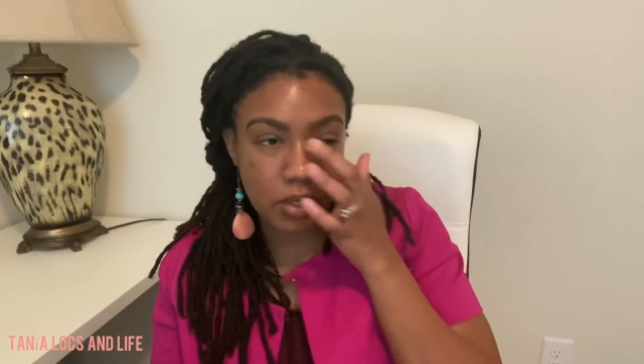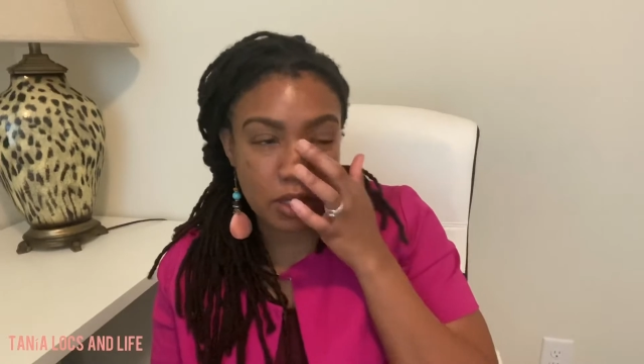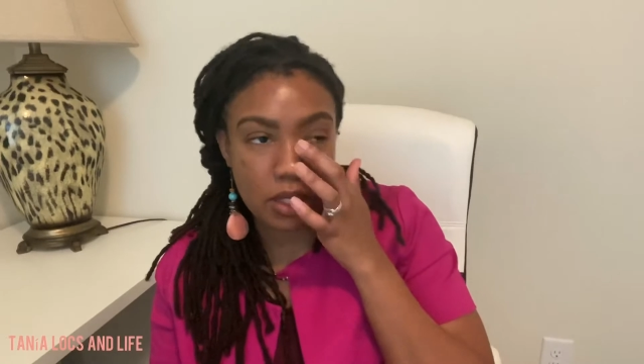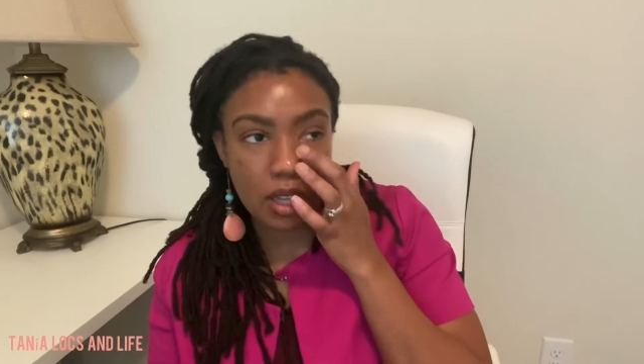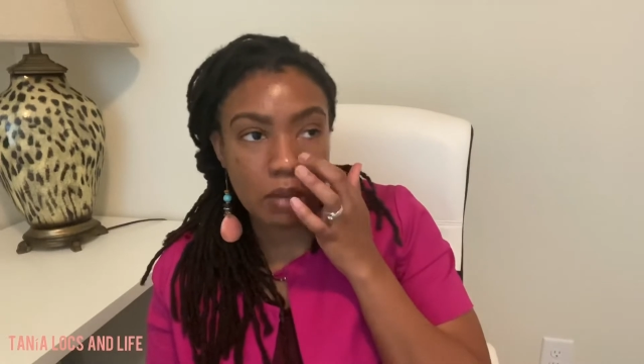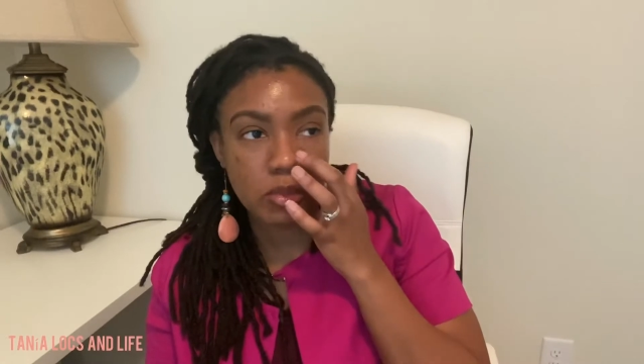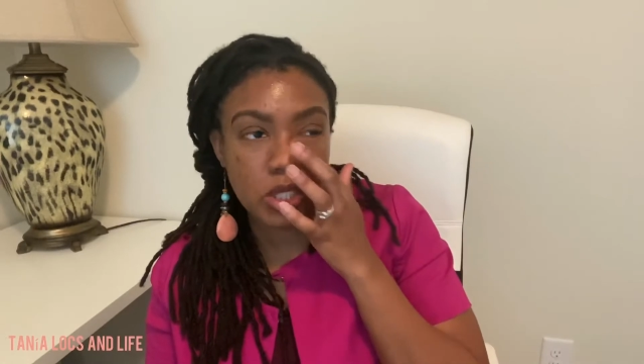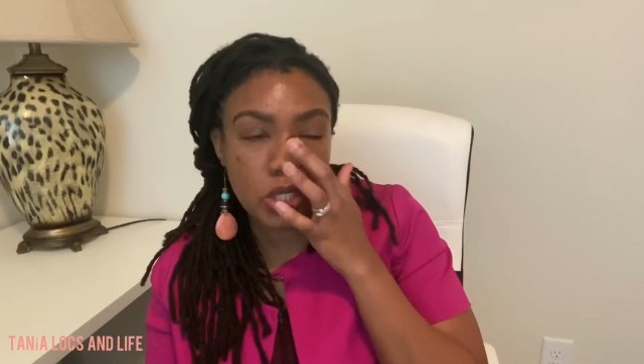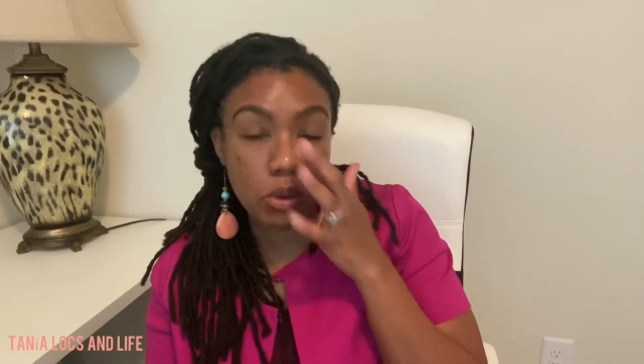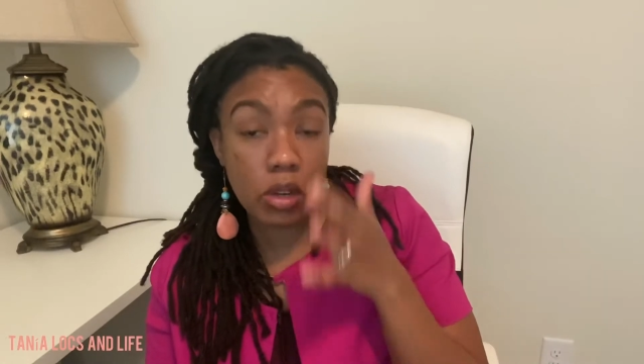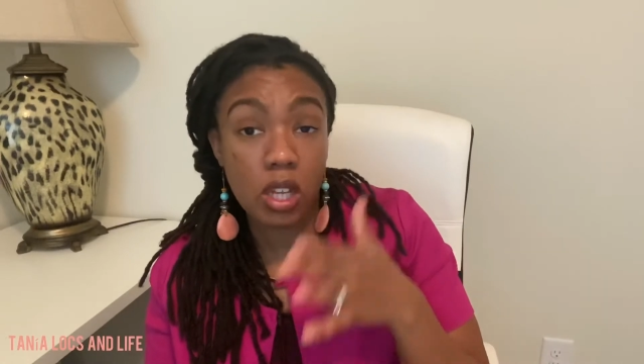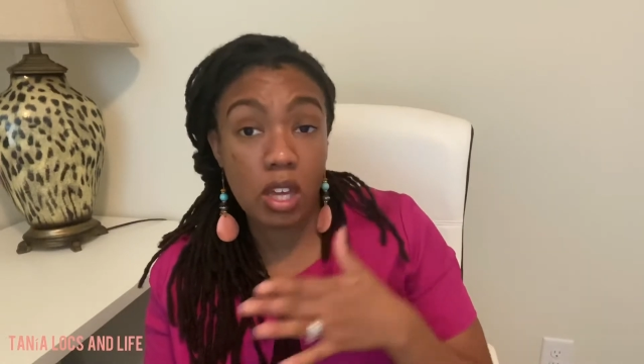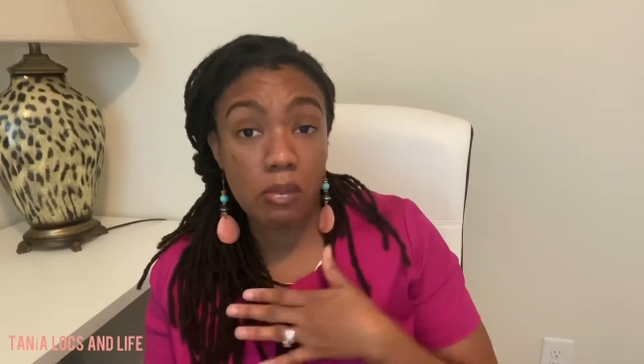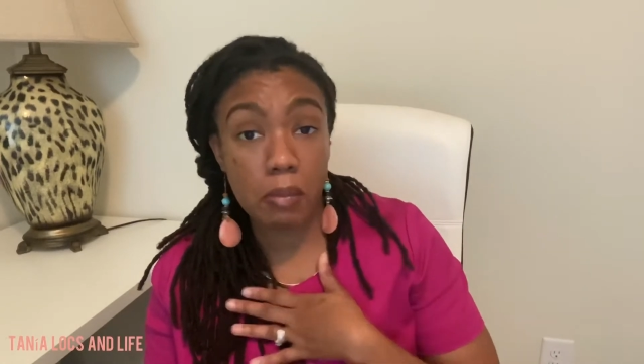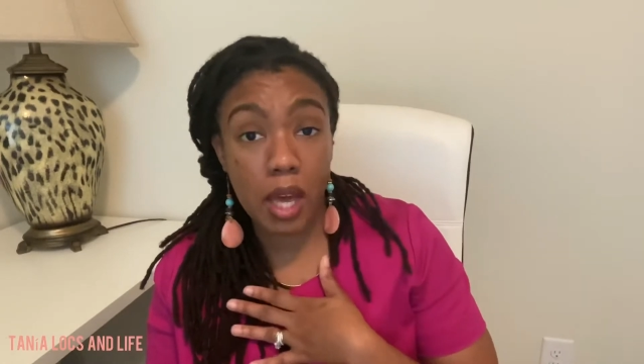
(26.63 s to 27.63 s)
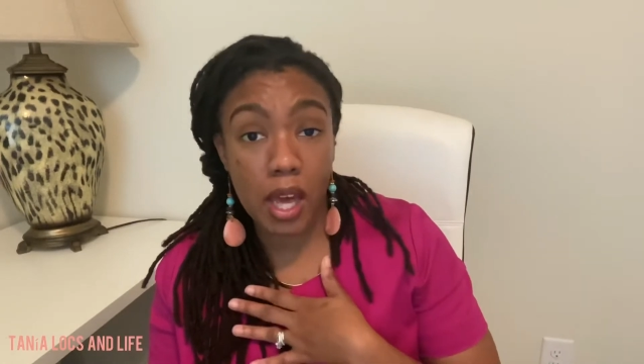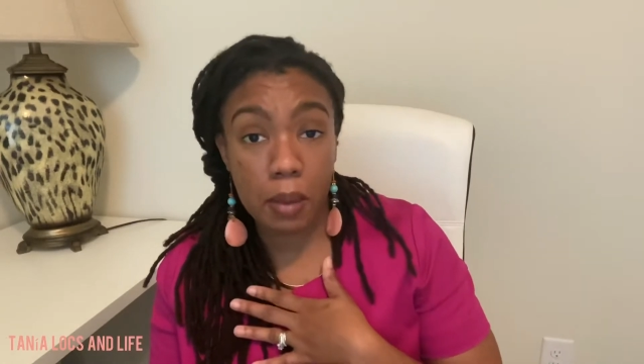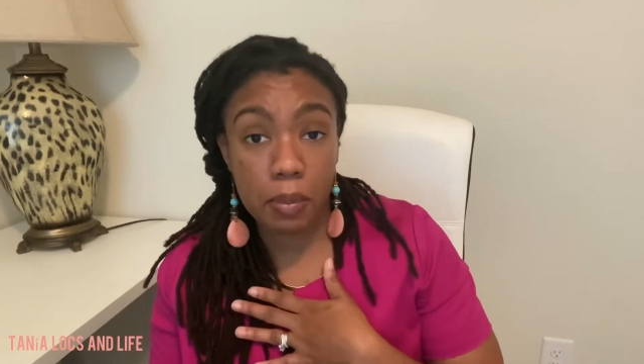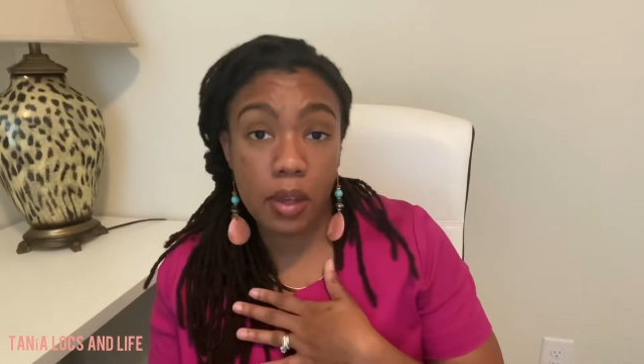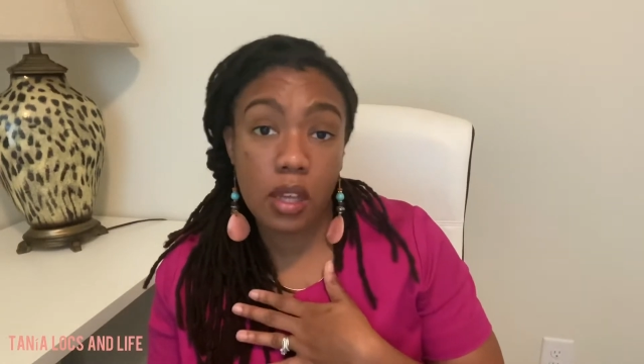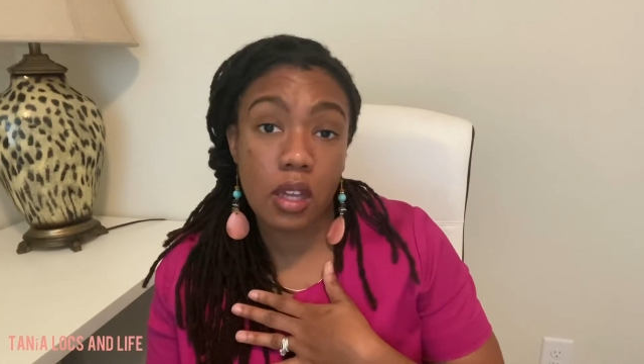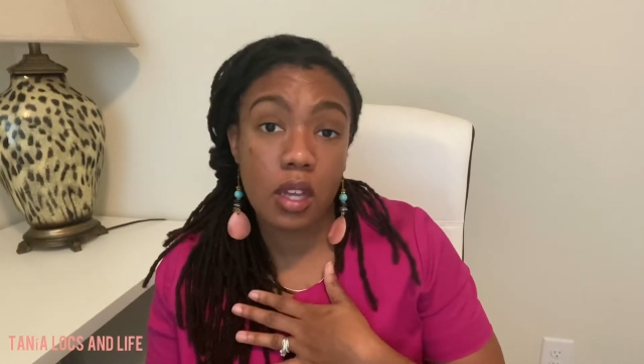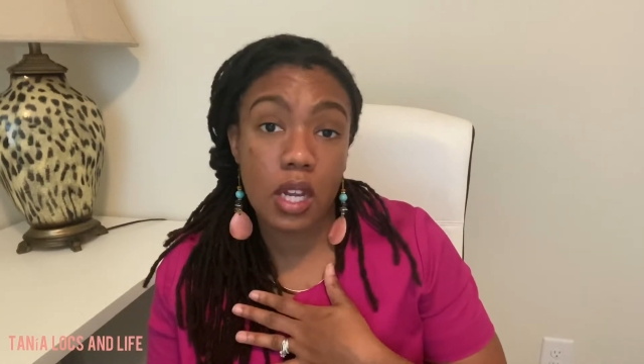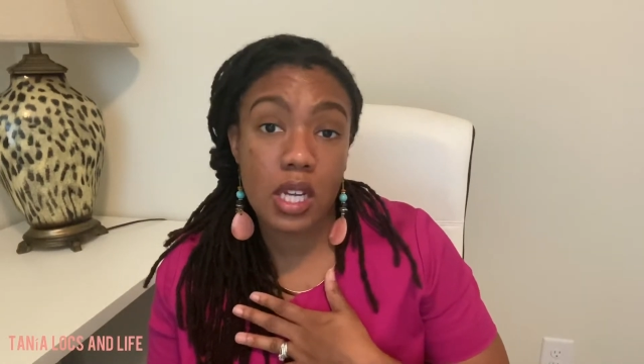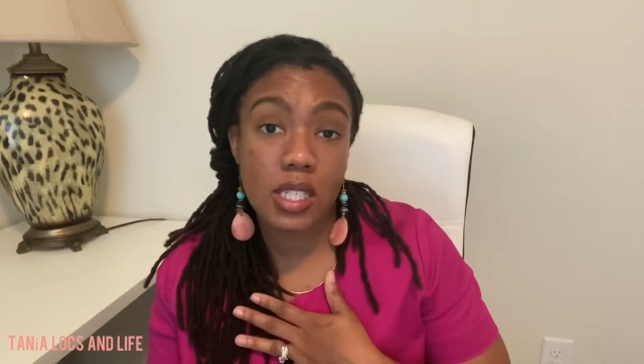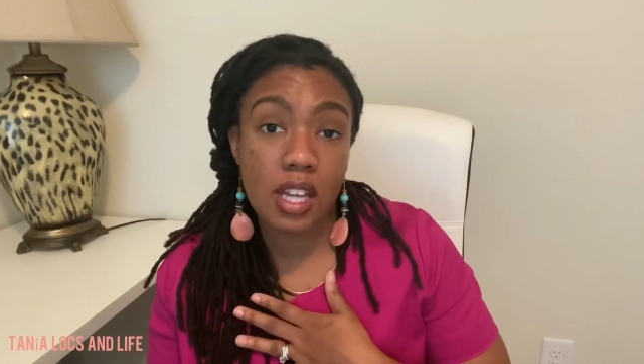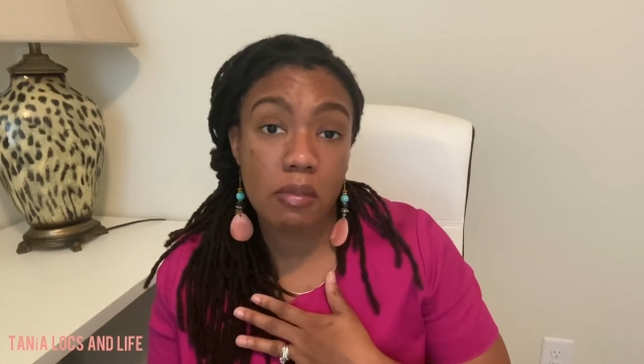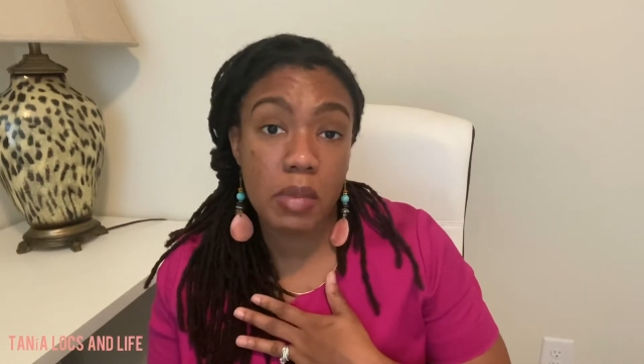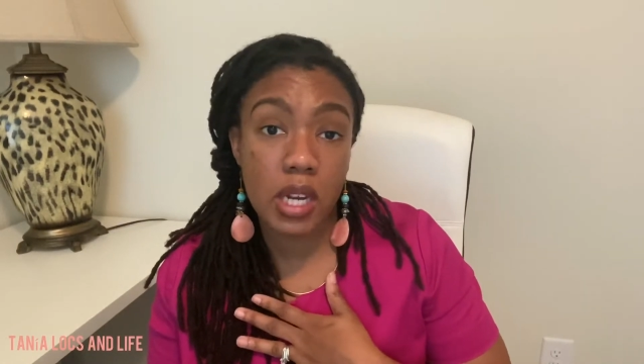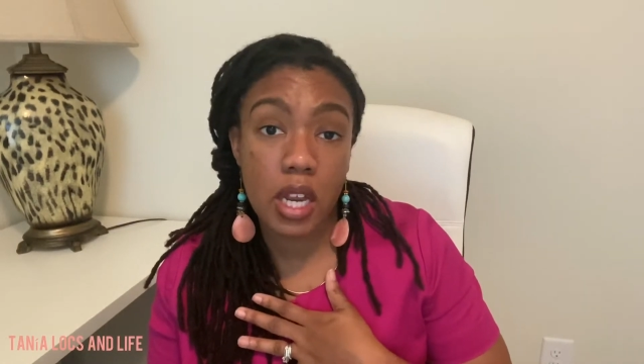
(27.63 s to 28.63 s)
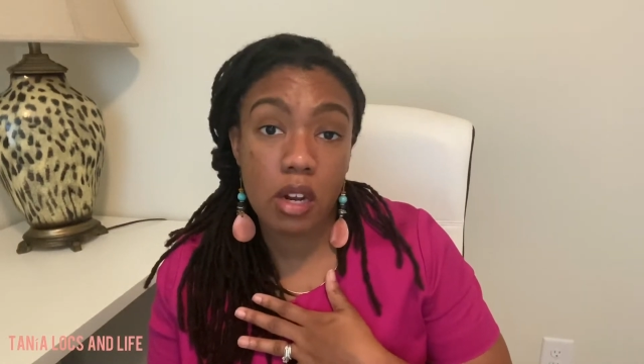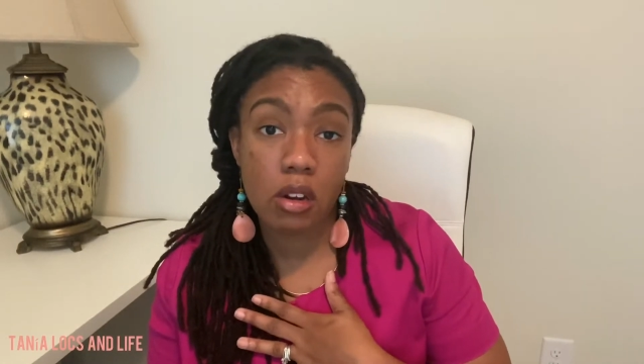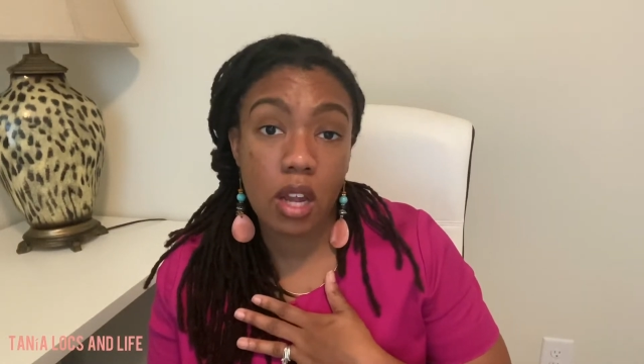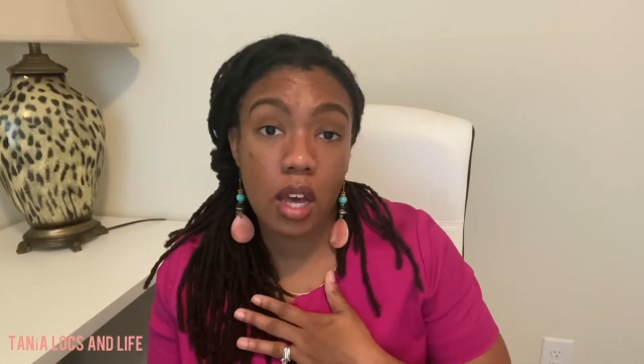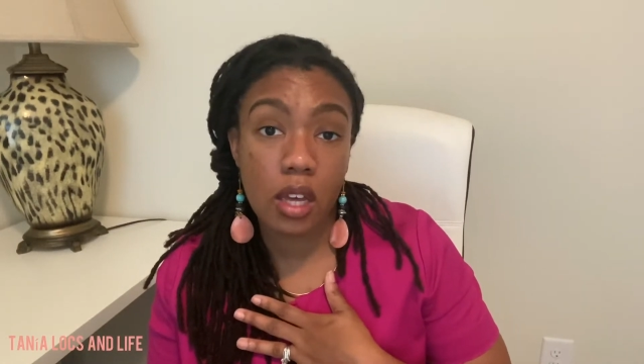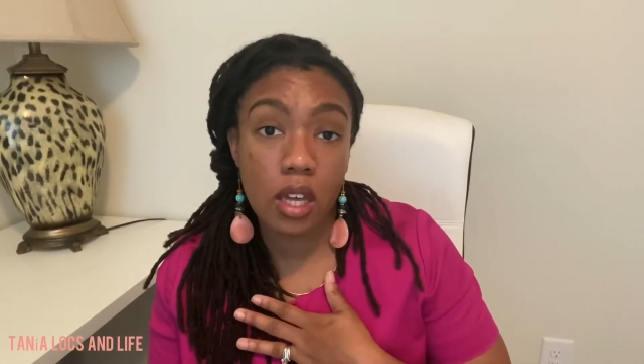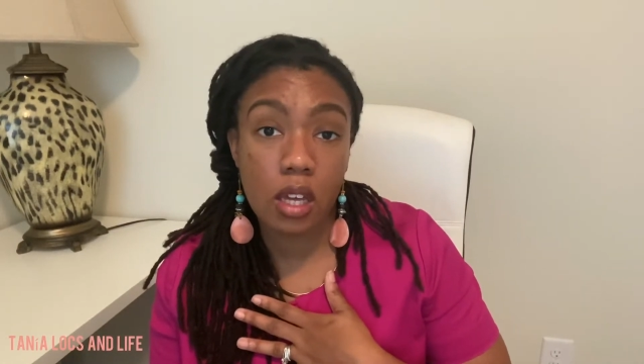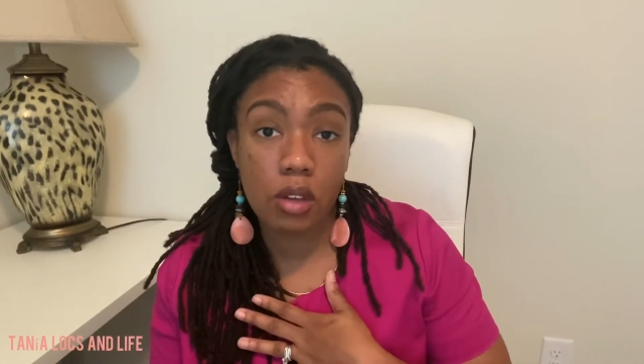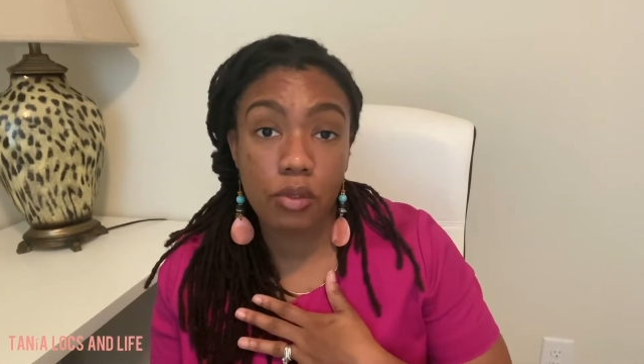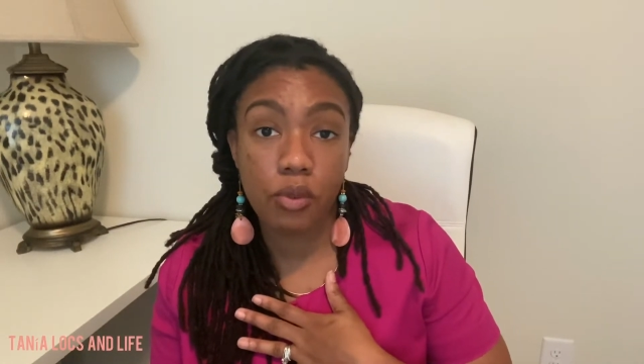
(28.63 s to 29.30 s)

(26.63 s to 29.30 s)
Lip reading: I'm just going to give my opinion because I've been interlocking